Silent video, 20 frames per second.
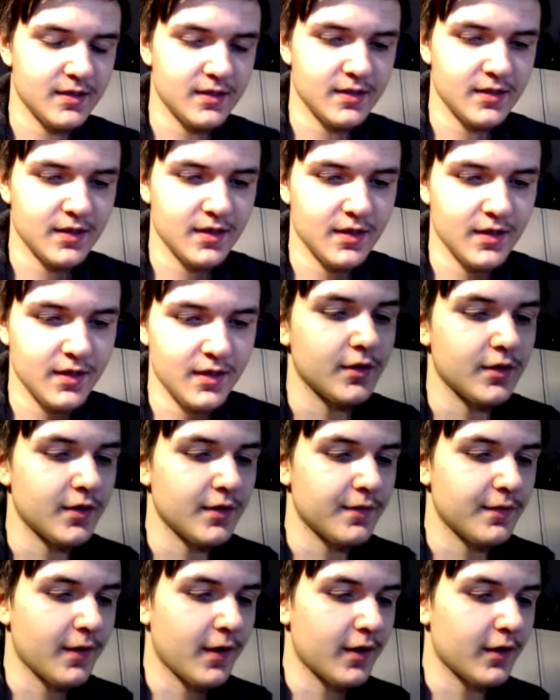
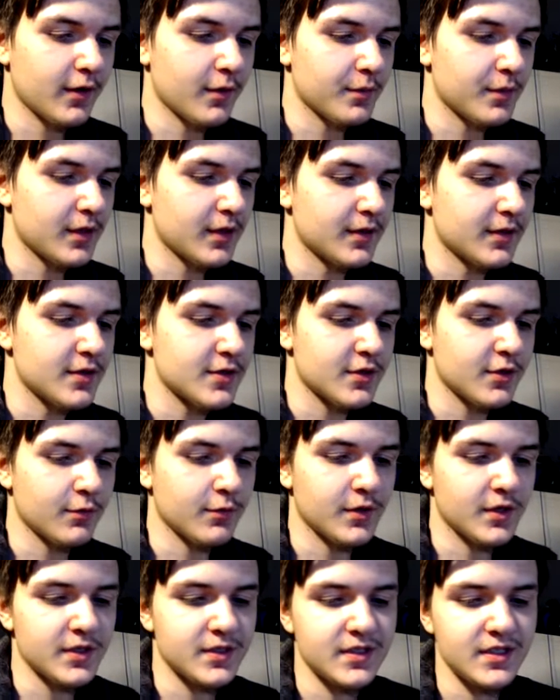if I complete the song
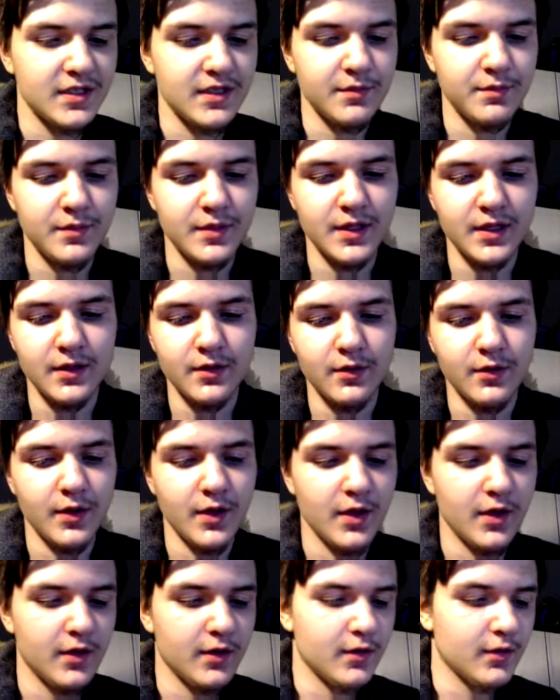with a C, B,
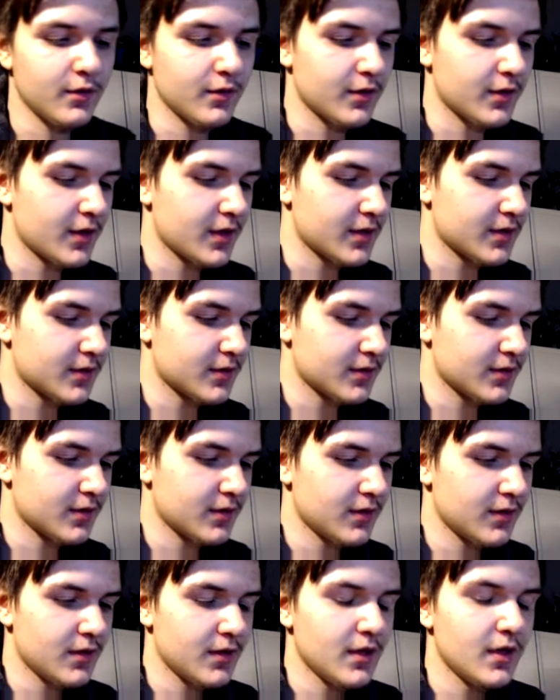A, or S.
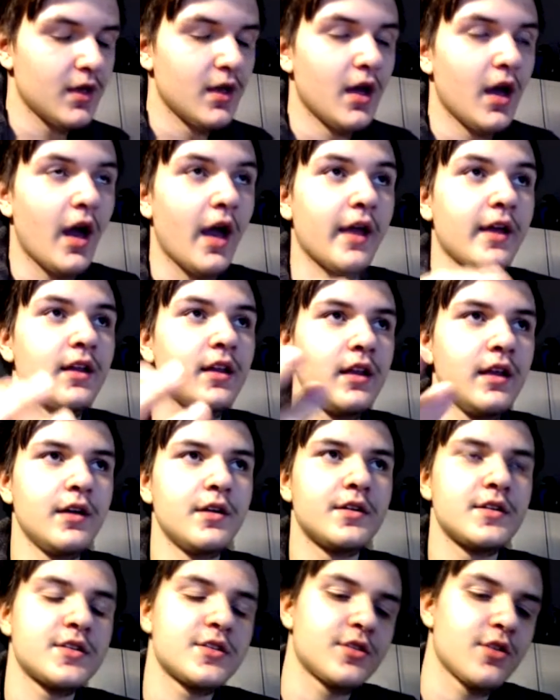I cleared
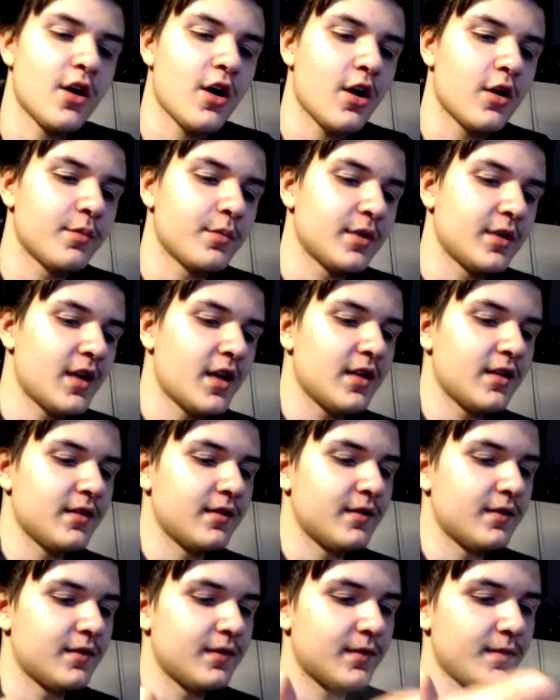the song, but I
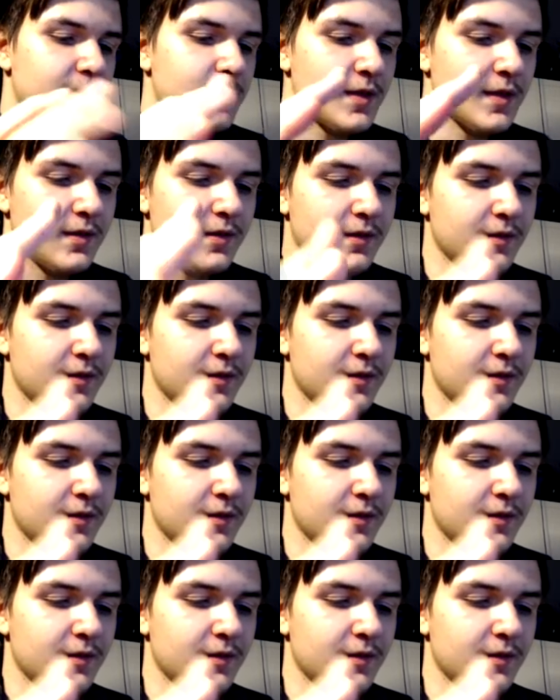didn't